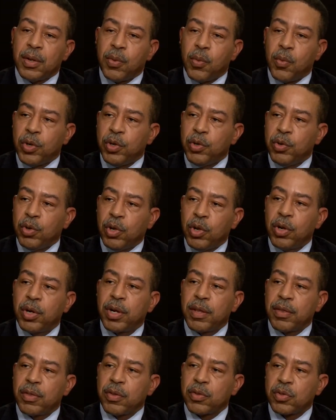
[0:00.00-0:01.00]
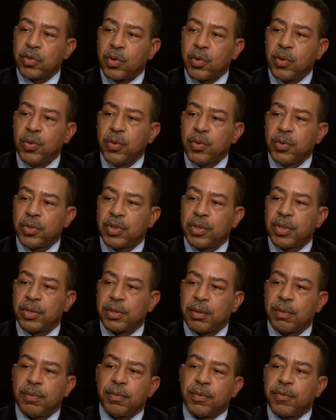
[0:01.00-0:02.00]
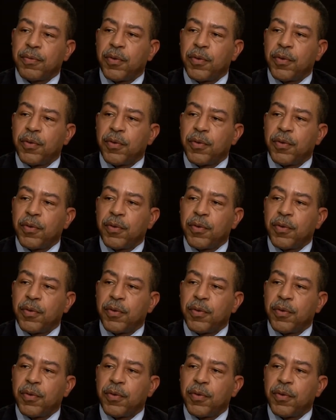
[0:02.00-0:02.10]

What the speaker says: When you look at the school systems,